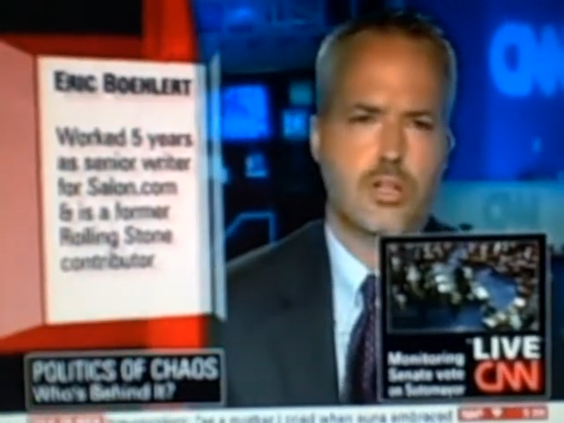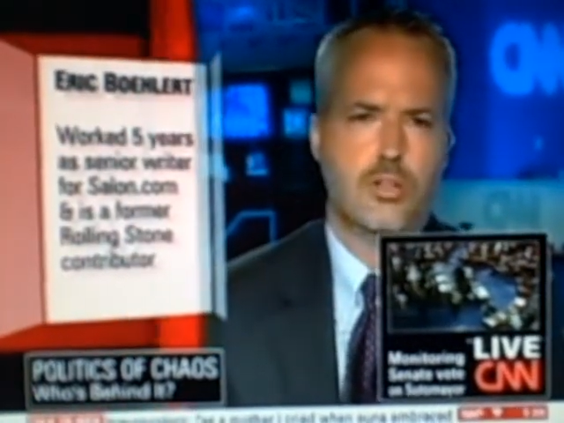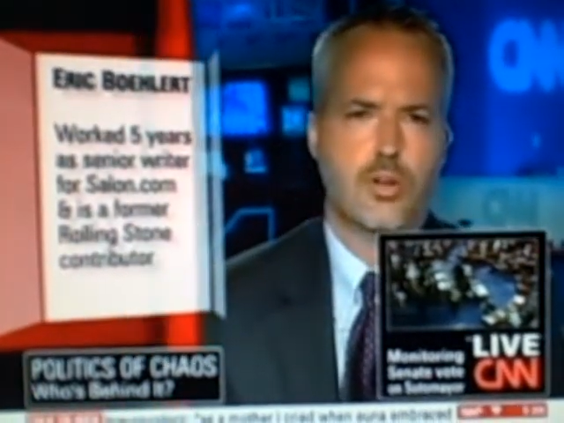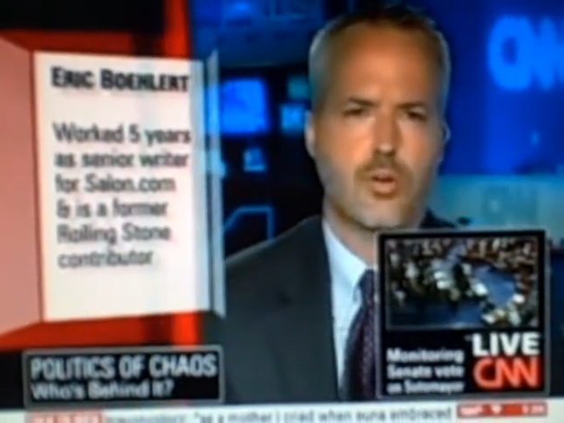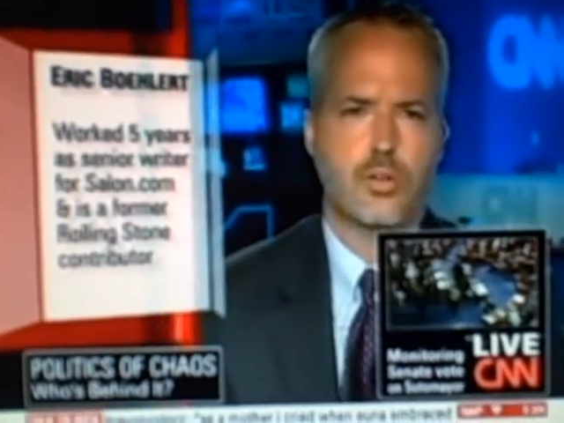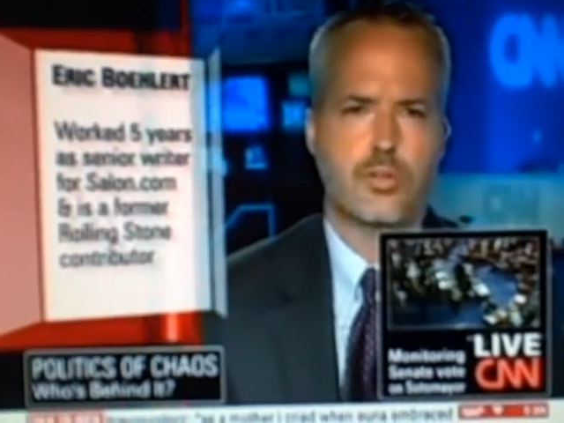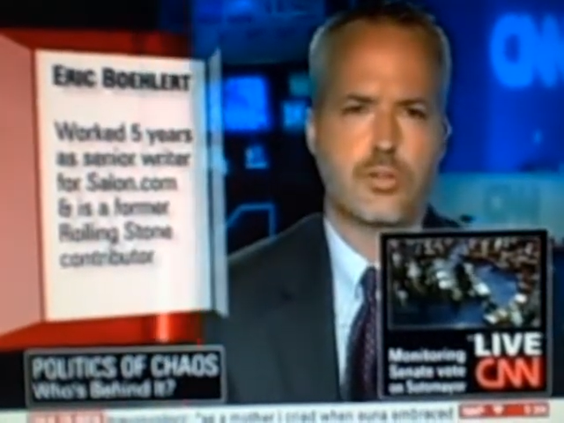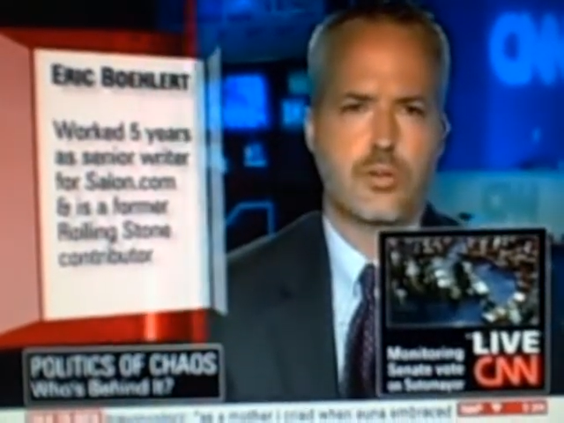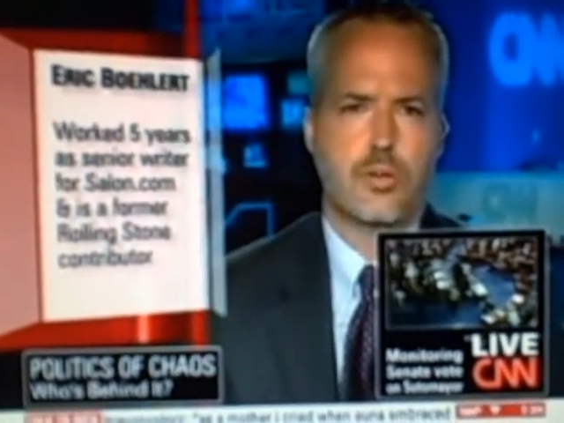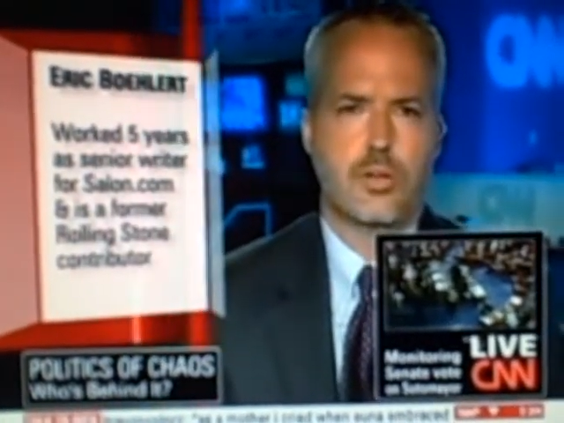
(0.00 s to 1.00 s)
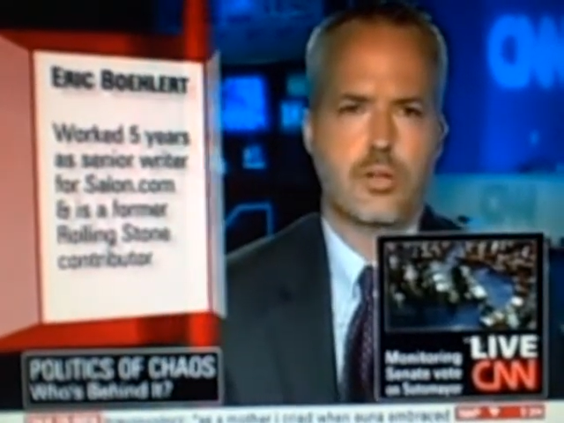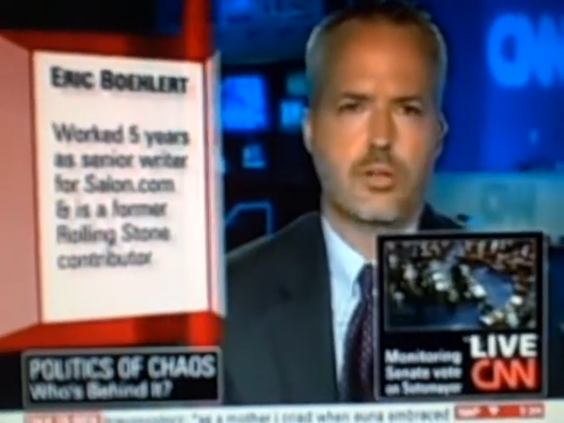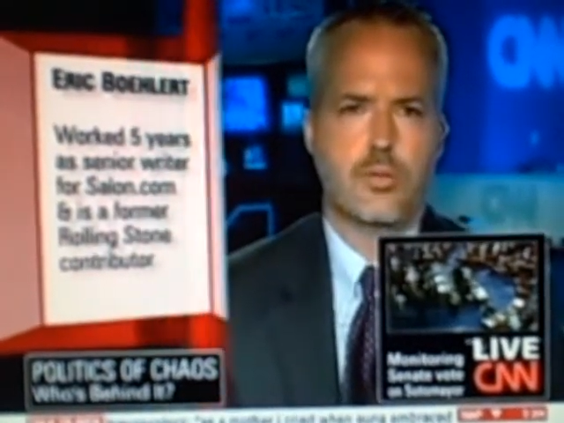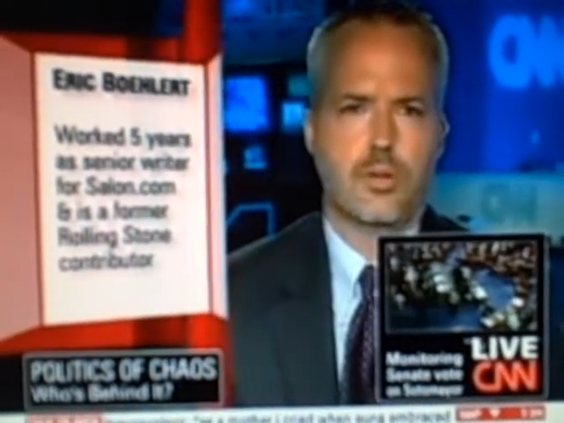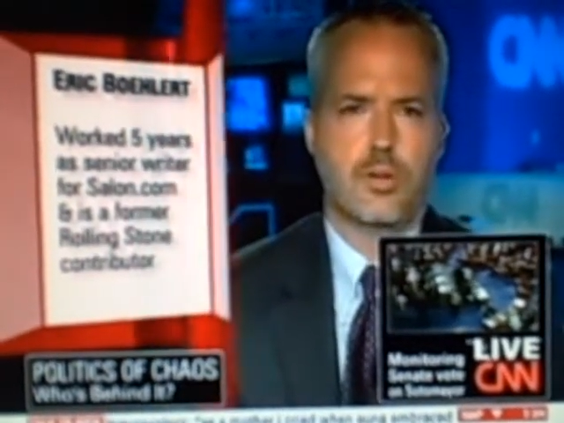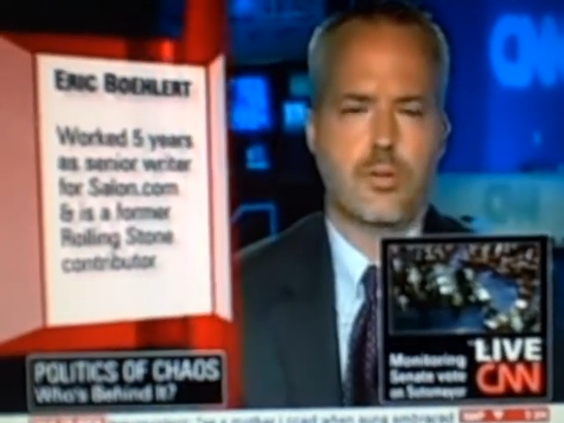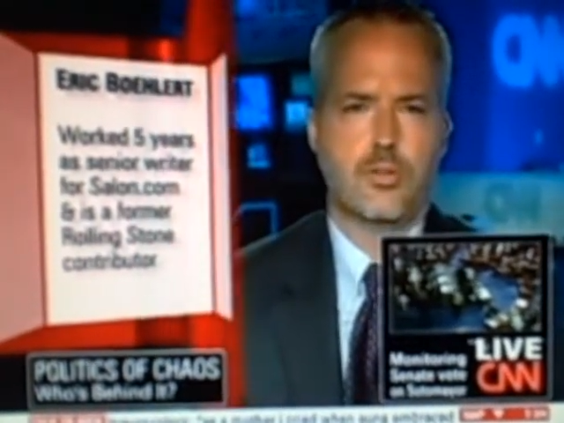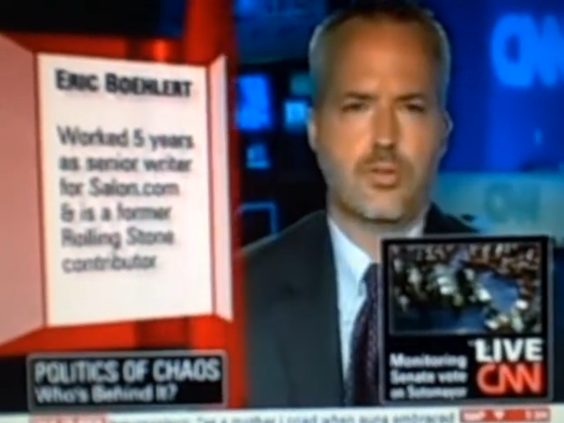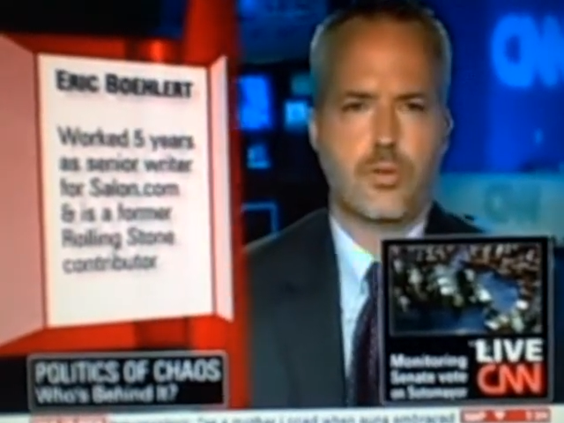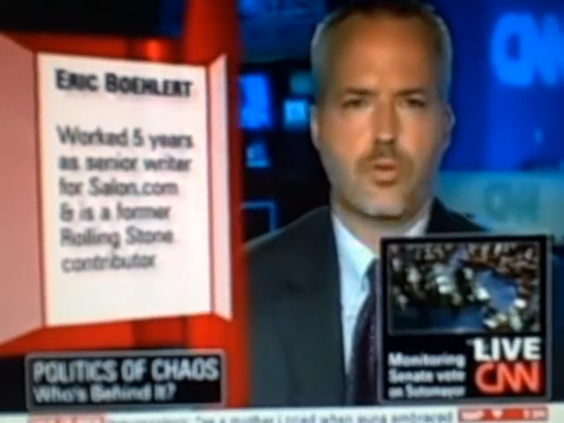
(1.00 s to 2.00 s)
a
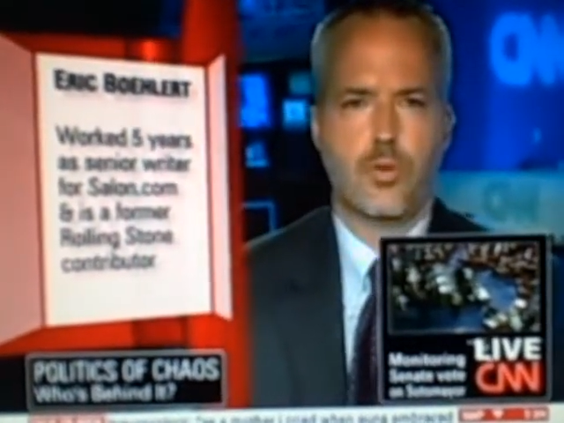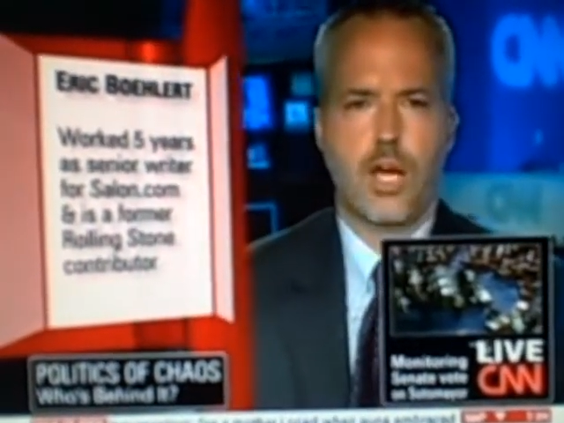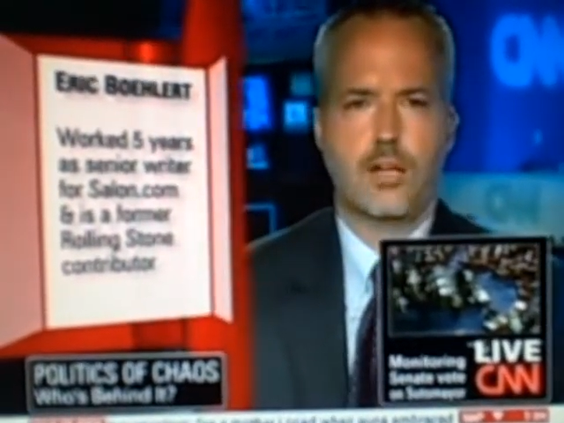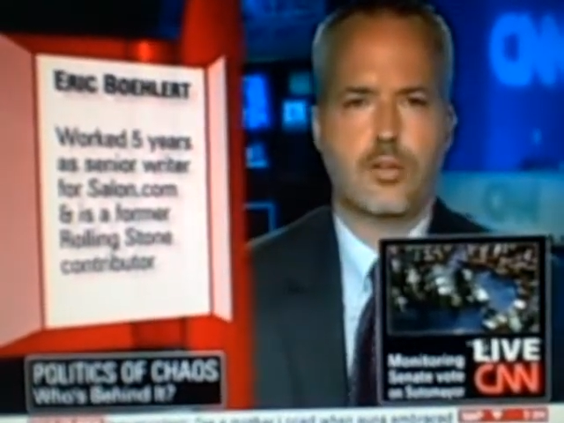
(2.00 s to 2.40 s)
sort of a radical